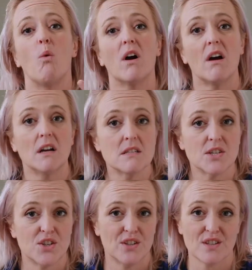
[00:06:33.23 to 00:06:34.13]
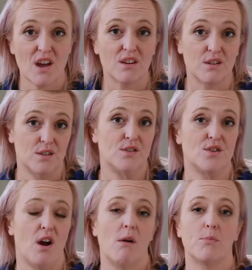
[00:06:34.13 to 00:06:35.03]
what constitutes a good
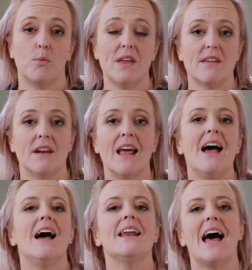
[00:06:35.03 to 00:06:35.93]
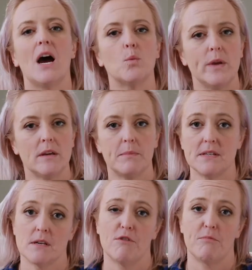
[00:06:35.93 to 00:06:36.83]
job with it, and how we can be
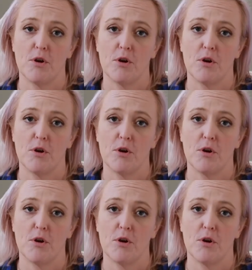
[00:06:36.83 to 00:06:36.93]
self